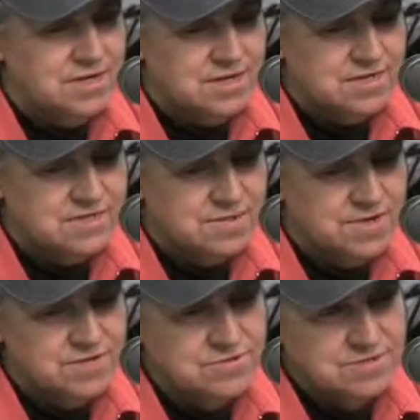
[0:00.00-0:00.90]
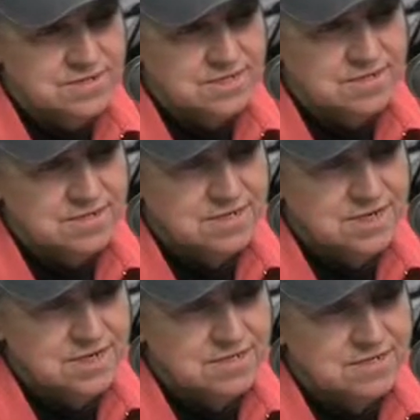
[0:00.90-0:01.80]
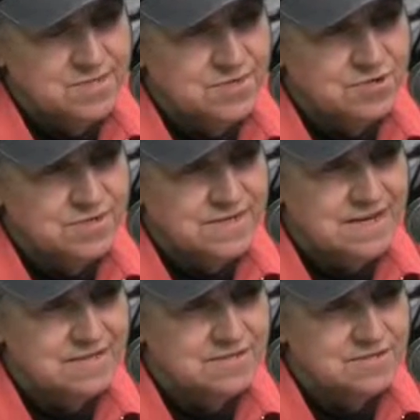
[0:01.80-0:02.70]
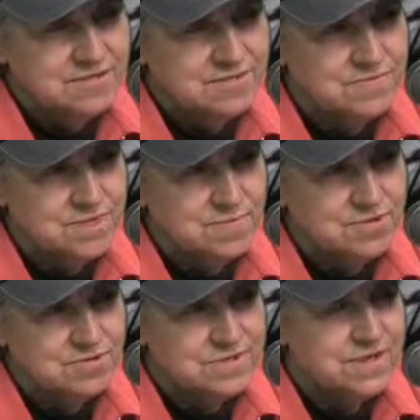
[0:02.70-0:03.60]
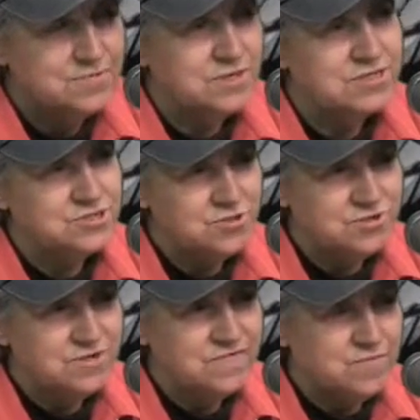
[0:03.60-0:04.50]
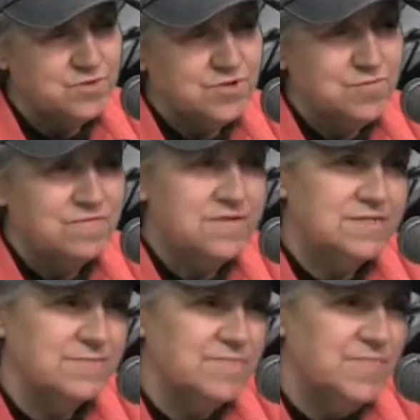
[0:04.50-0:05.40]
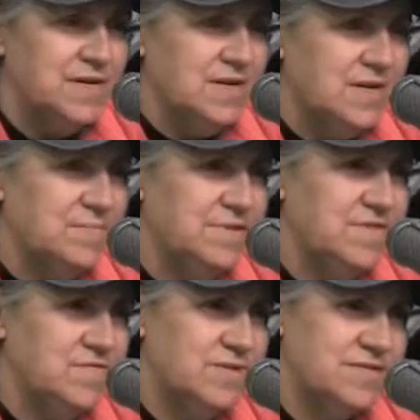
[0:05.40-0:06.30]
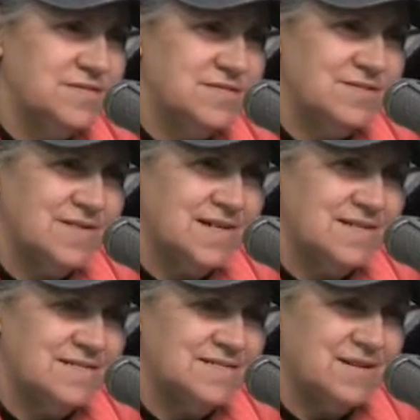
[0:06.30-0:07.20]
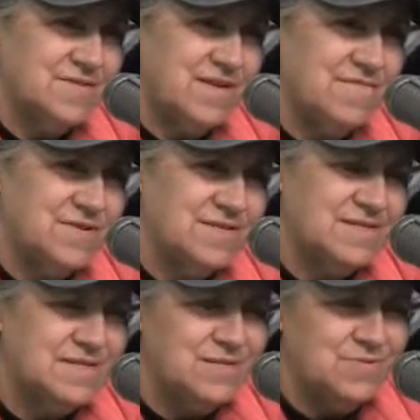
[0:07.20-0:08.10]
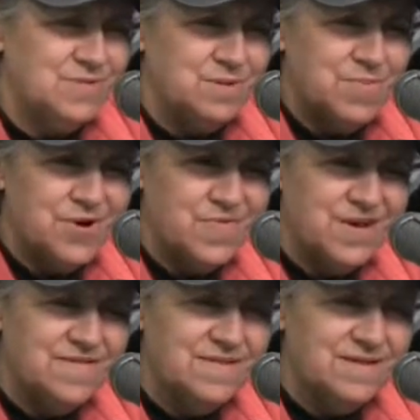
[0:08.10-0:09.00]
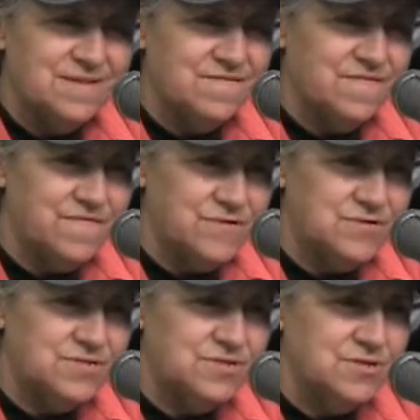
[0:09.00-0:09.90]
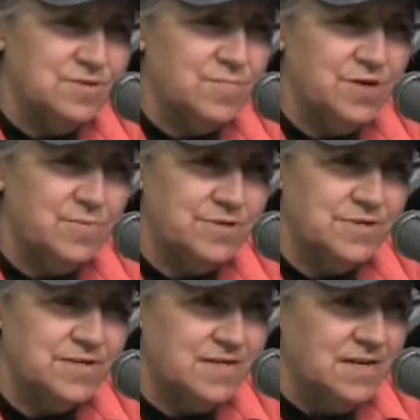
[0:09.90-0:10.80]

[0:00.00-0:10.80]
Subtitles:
and some others. And some of the crusades, some of the crusades were historical for more than one reason. I believe it was, like in the South African thing with the apartheid thing, the first public